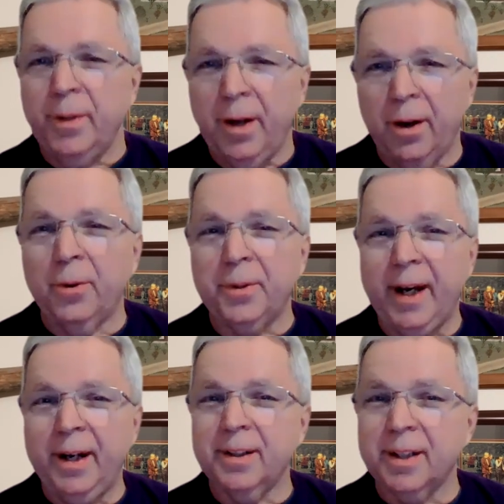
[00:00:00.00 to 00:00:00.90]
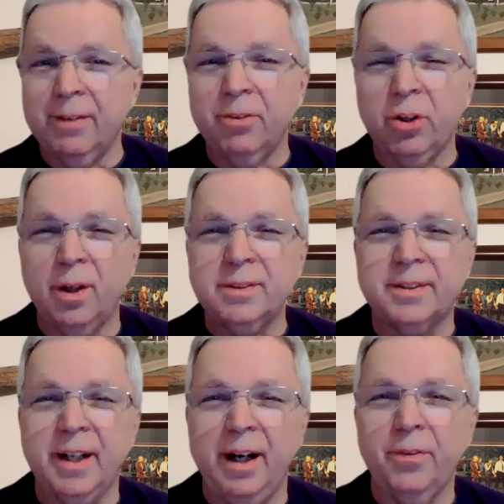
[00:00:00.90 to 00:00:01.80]
We are located at 1101
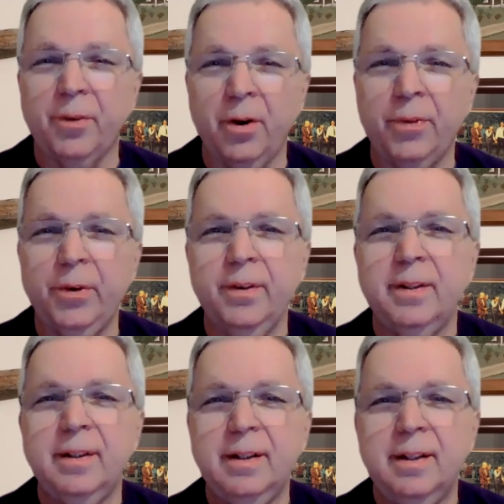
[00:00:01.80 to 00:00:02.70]
South Arthur,